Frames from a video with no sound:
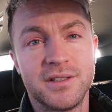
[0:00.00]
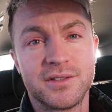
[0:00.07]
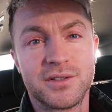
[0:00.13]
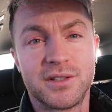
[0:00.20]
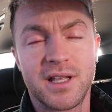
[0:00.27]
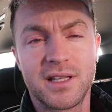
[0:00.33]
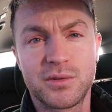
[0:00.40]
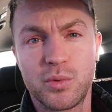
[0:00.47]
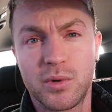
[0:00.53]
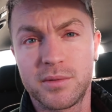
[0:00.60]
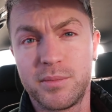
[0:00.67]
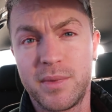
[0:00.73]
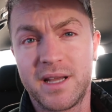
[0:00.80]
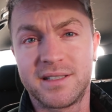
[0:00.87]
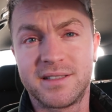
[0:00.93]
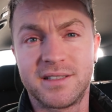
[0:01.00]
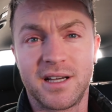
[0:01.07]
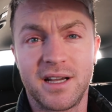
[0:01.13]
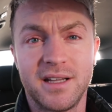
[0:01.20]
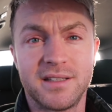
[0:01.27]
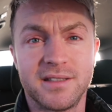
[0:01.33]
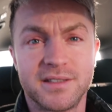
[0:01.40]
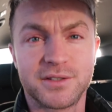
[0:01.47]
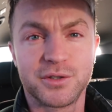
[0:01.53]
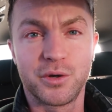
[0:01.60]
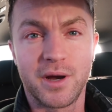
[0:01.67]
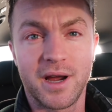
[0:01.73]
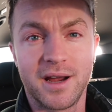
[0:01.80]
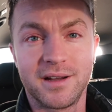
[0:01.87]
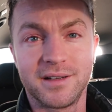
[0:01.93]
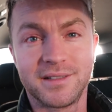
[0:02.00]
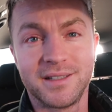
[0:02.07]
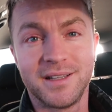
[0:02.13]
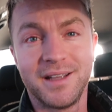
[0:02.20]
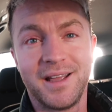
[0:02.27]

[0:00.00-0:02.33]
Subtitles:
So that's what makes dieting so hard.